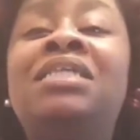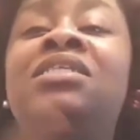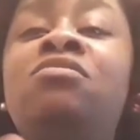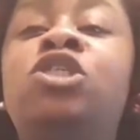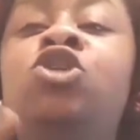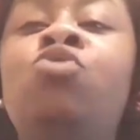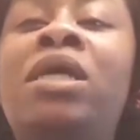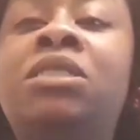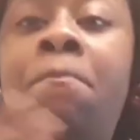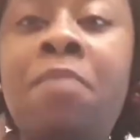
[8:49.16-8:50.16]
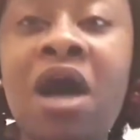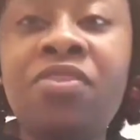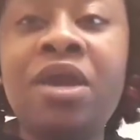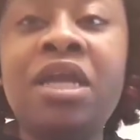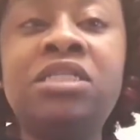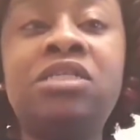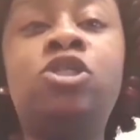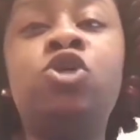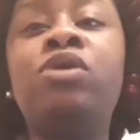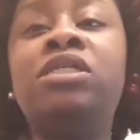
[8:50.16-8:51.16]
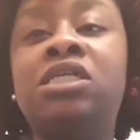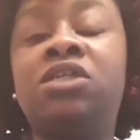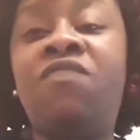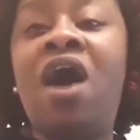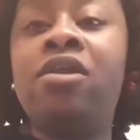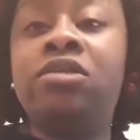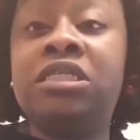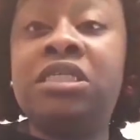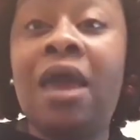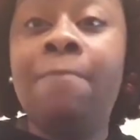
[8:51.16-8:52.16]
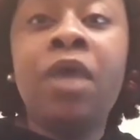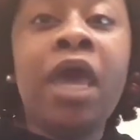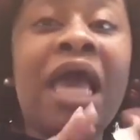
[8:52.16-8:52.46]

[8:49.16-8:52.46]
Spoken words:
it's up to you as a mother, and it's up to Chris as a father to say,